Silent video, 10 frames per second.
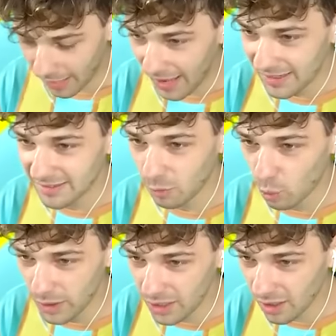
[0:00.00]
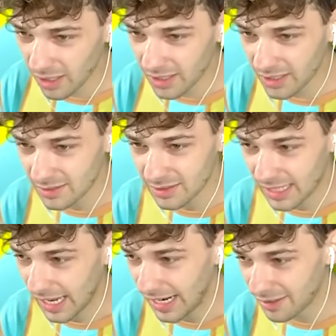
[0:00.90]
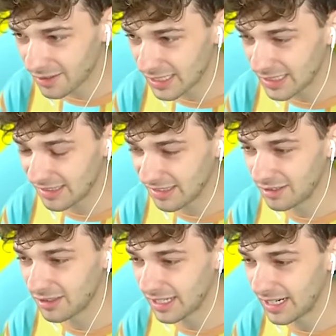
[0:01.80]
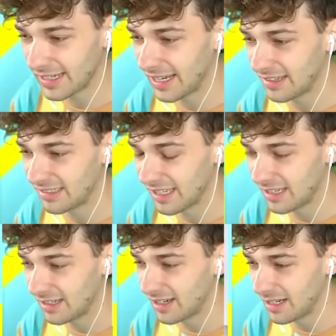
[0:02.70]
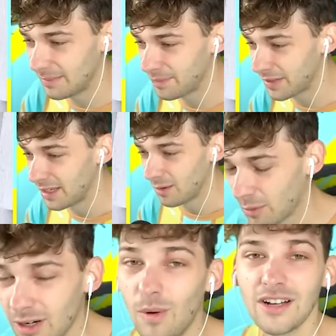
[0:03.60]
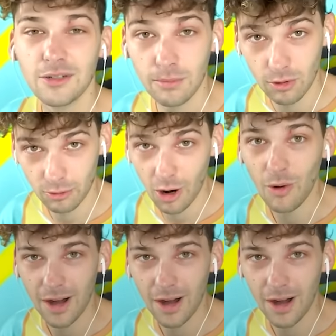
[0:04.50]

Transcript: Guys, we are going to cater to this little kid, I guess, and um, we're going to watch him grow